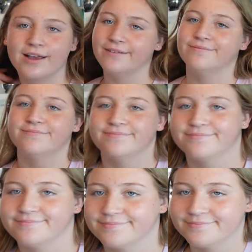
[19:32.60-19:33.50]

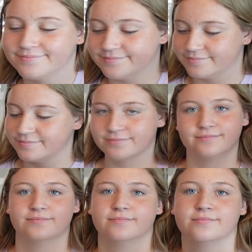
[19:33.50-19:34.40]

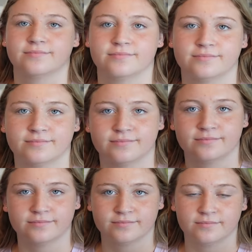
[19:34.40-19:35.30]

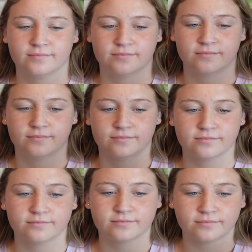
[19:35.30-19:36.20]

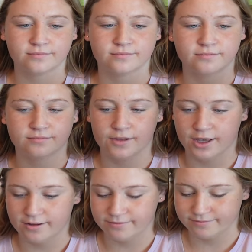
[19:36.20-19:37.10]

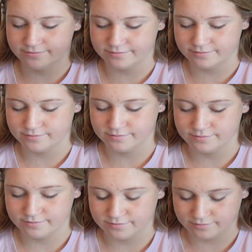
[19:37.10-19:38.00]

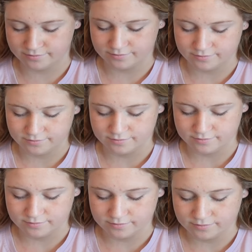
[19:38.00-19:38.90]

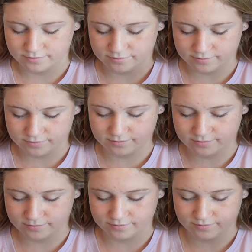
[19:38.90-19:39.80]

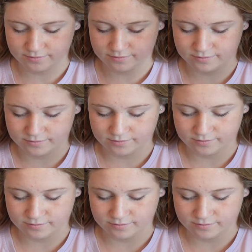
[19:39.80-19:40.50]
(not speaking)